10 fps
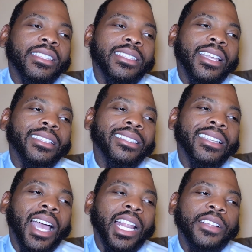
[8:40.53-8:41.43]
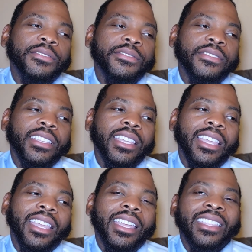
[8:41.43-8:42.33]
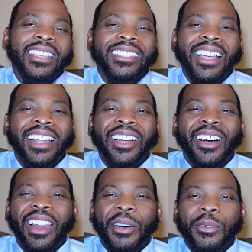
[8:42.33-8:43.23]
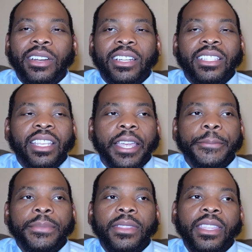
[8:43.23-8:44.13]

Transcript: that's kind of it. That's kind of all I wanted to say.